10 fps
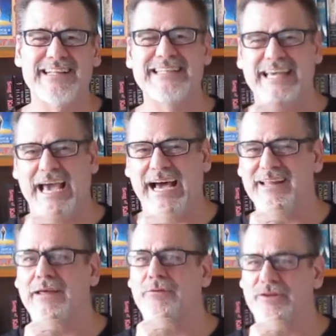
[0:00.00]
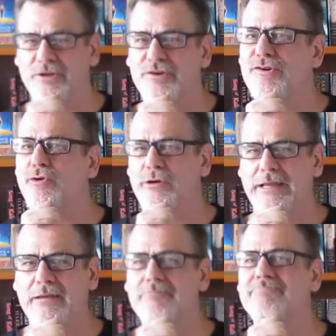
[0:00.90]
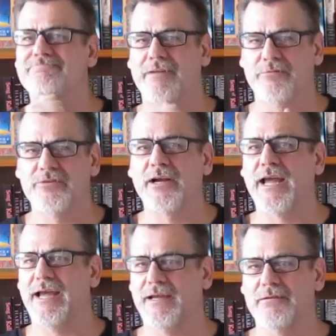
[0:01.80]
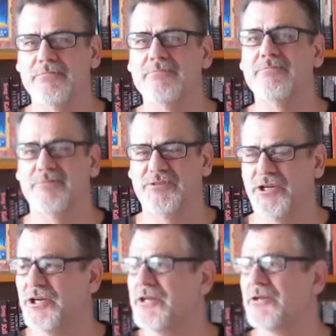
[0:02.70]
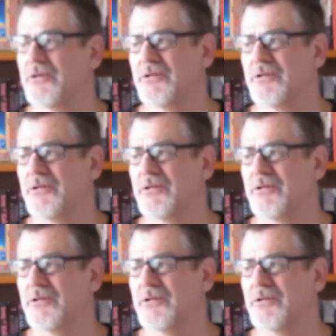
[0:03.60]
yeah, that was a good story. It was okay. It was good.